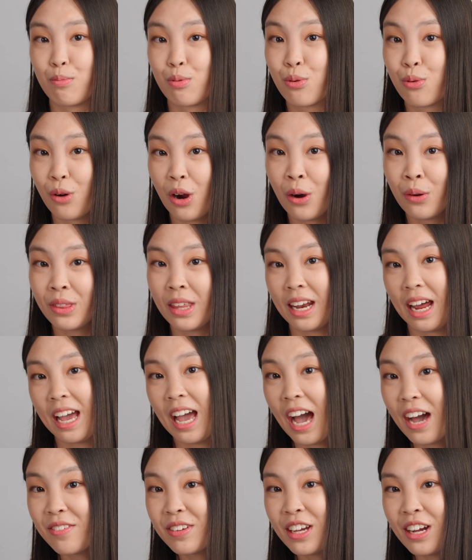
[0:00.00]
Pro that I
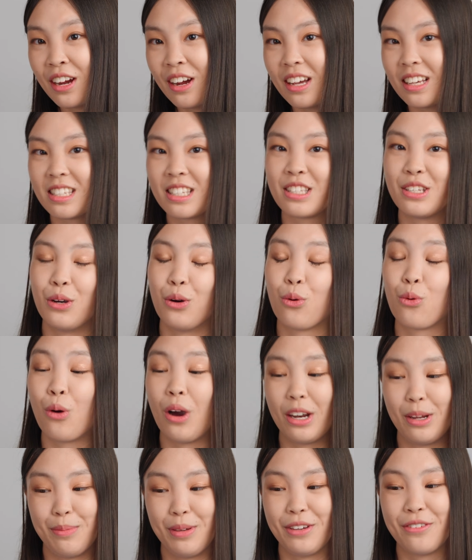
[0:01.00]
have here is still
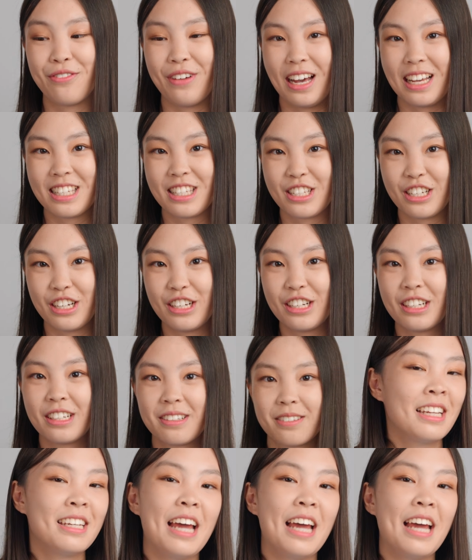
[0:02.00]
quite a bit faster.